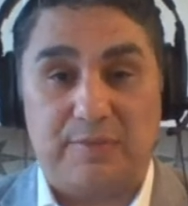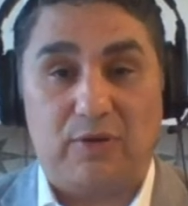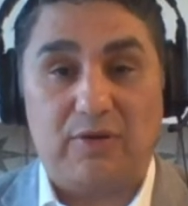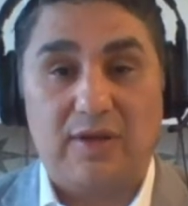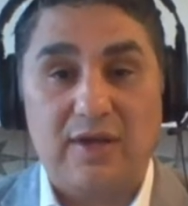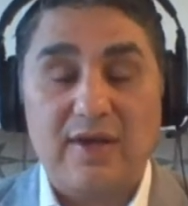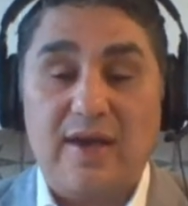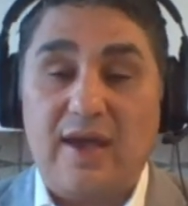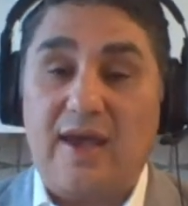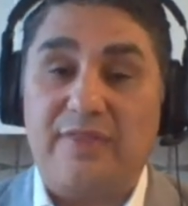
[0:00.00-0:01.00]
people.
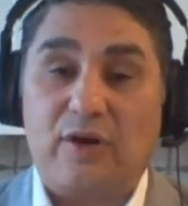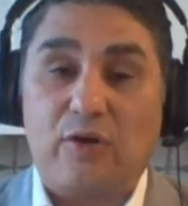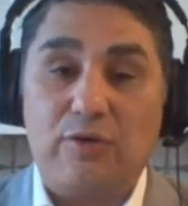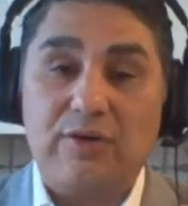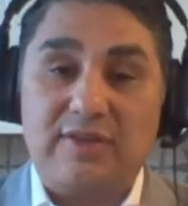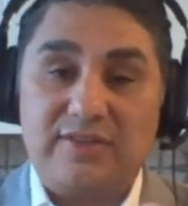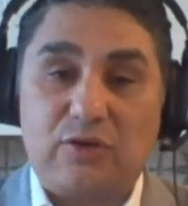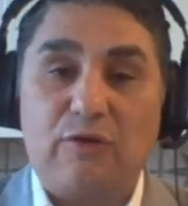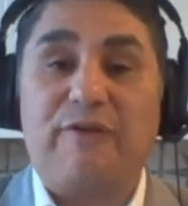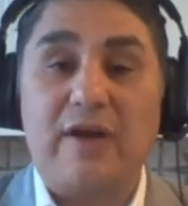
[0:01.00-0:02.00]
And they're going to
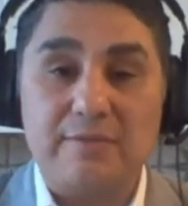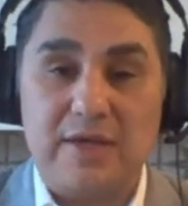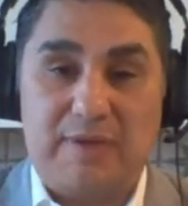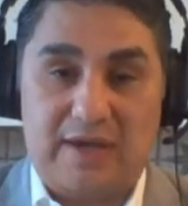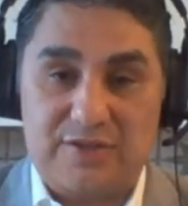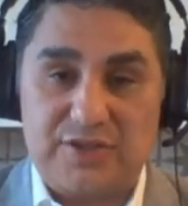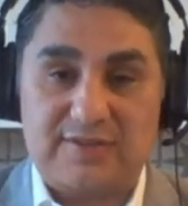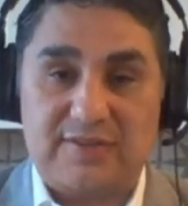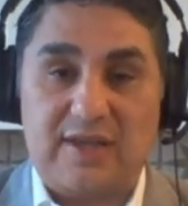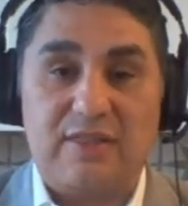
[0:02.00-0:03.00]
these GoFundMe
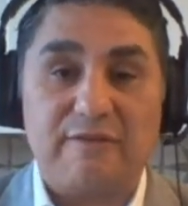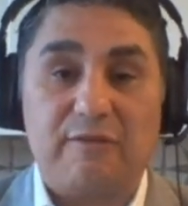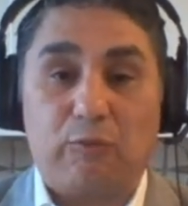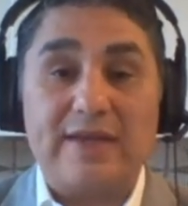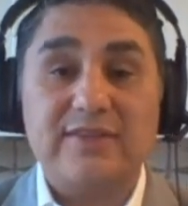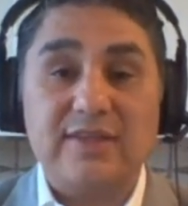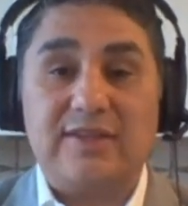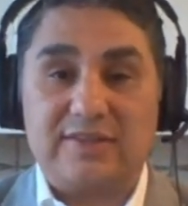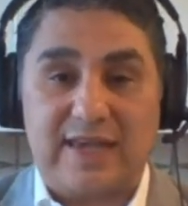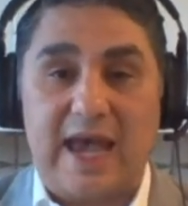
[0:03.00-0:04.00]
pages and they're
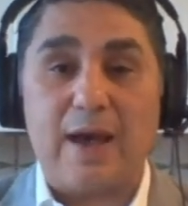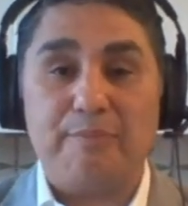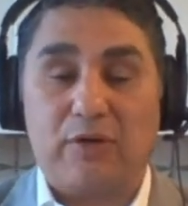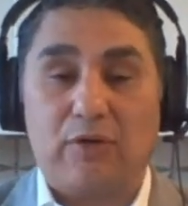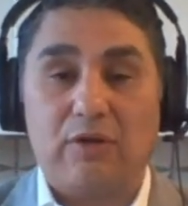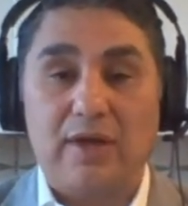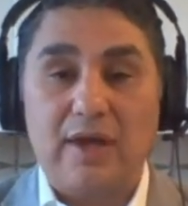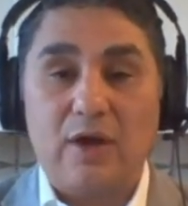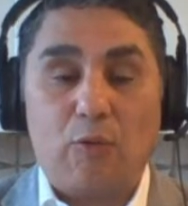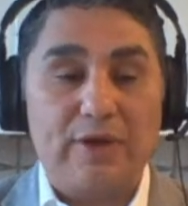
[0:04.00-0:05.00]
raising this capital
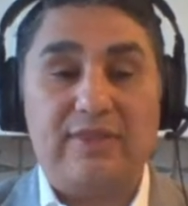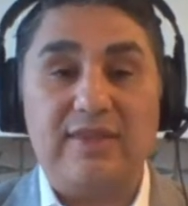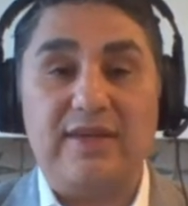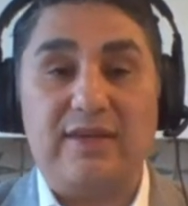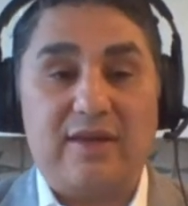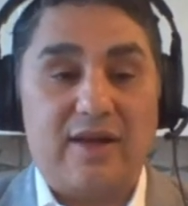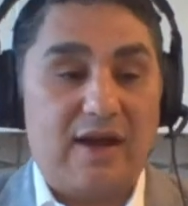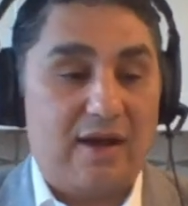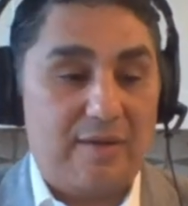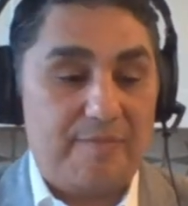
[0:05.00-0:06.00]
with the
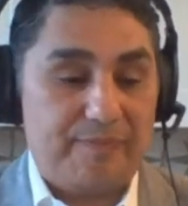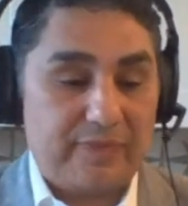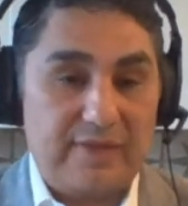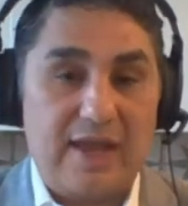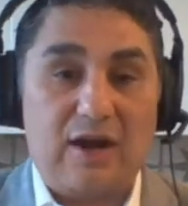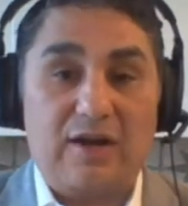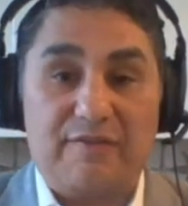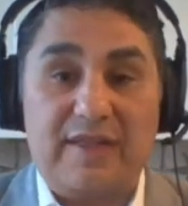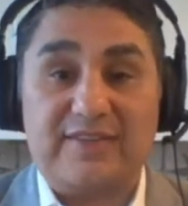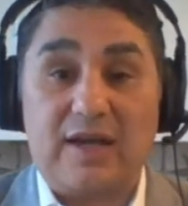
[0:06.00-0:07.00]
um,
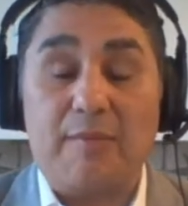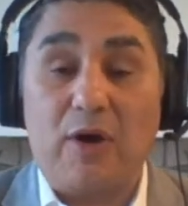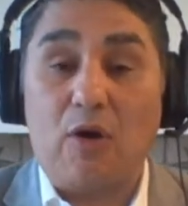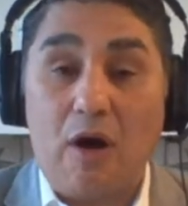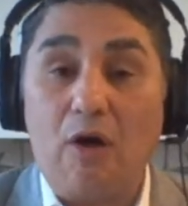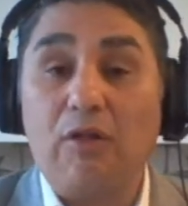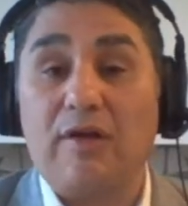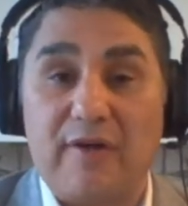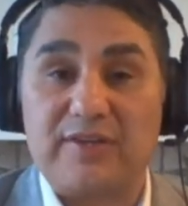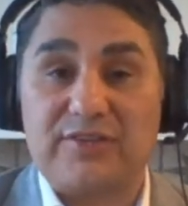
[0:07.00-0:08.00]
narrative that somehow
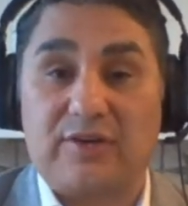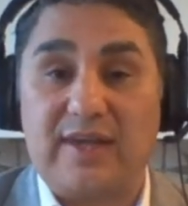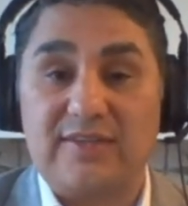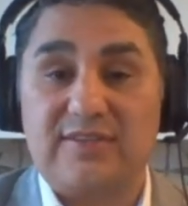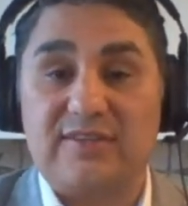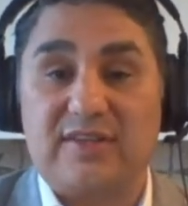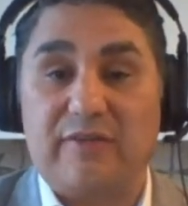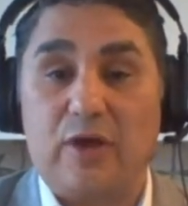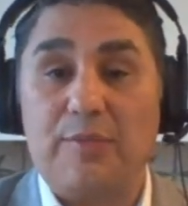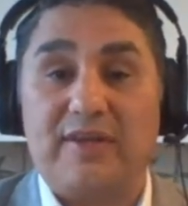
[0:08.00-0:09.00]
all of us are against this
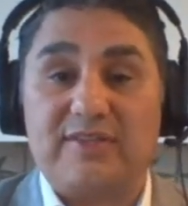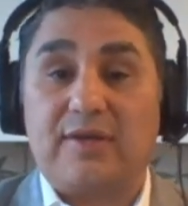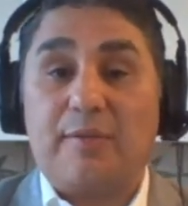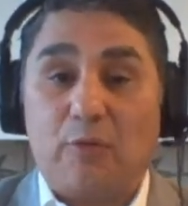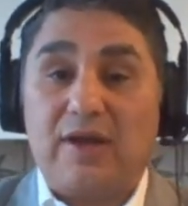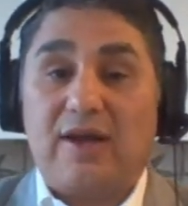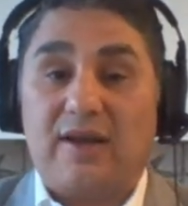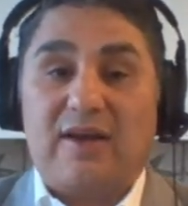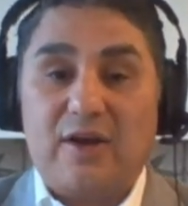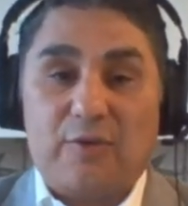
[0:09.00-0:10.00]
development. It's somehow we
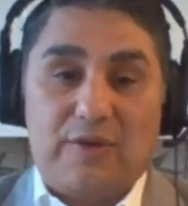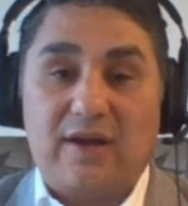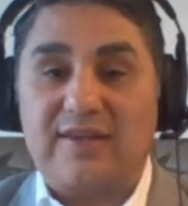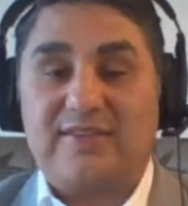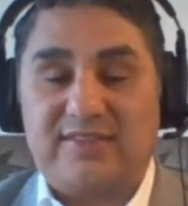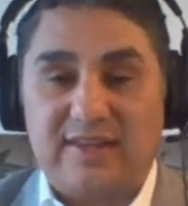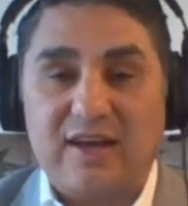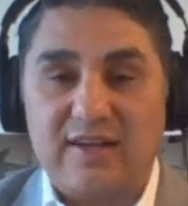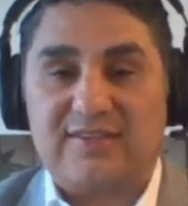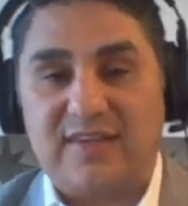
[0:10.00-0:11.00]
gotta, we gotta, they
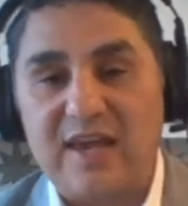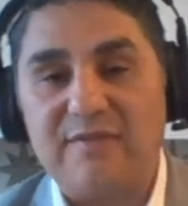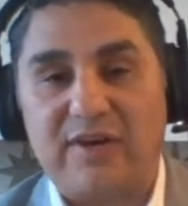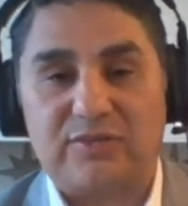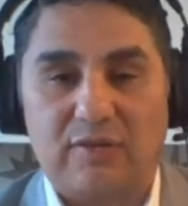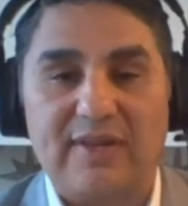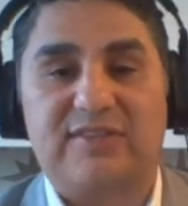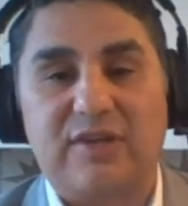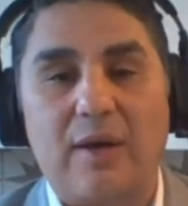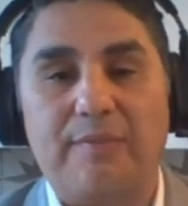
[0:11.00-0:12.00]
gotta save us. So
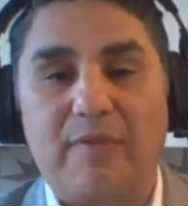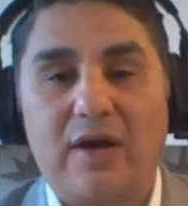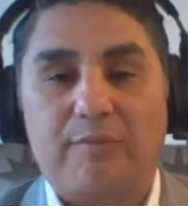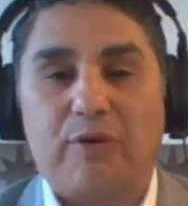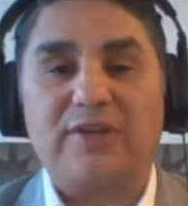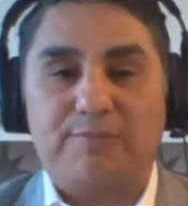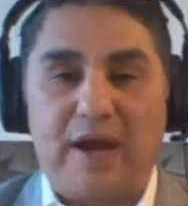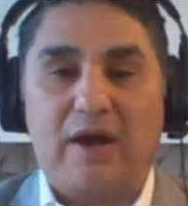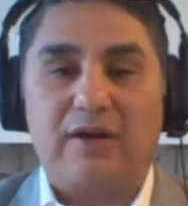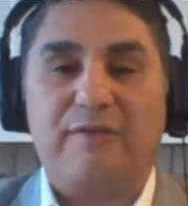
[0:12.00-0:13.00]
let's stop
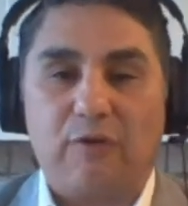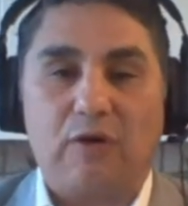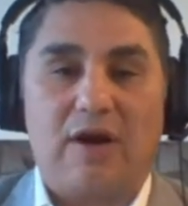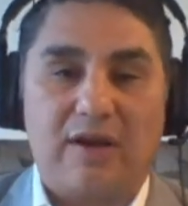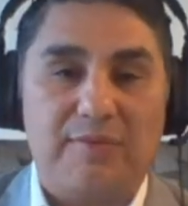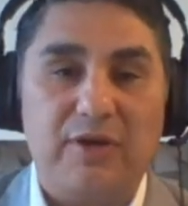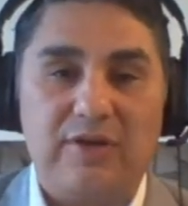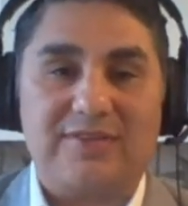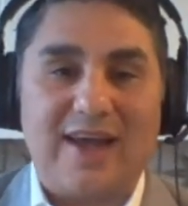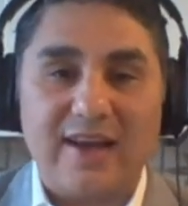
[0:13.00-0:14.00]
prosperity for our
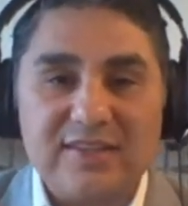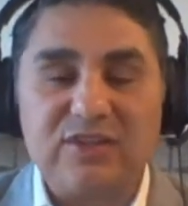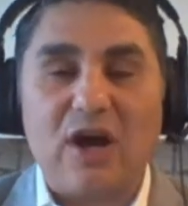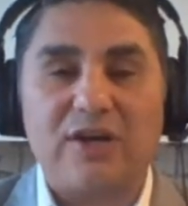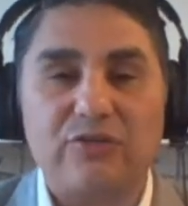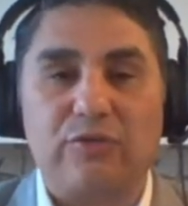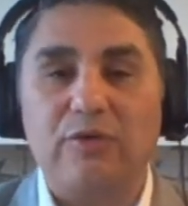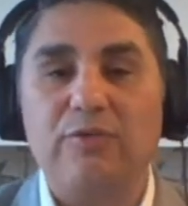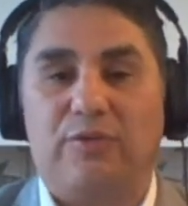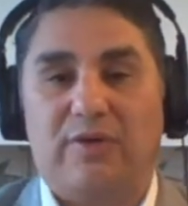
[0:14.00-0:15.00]
communities. That is not
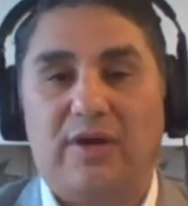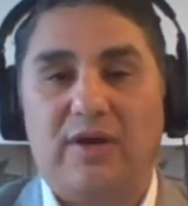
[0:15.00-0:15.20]
true